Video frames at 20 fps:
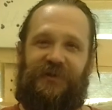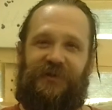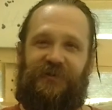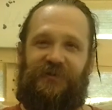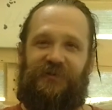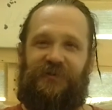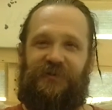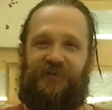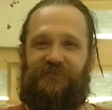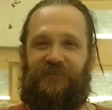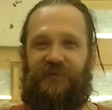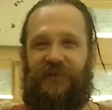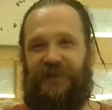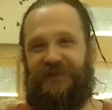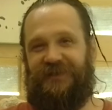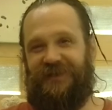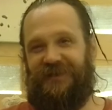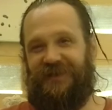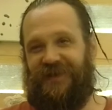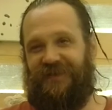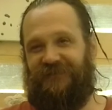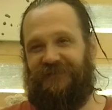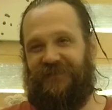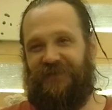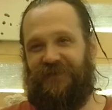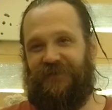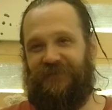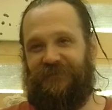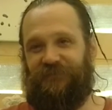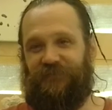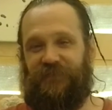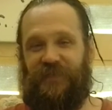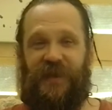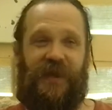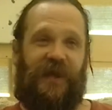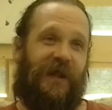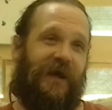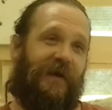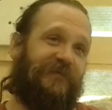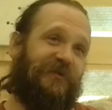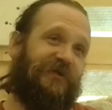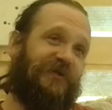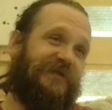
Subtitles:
anybody who is willing to love her.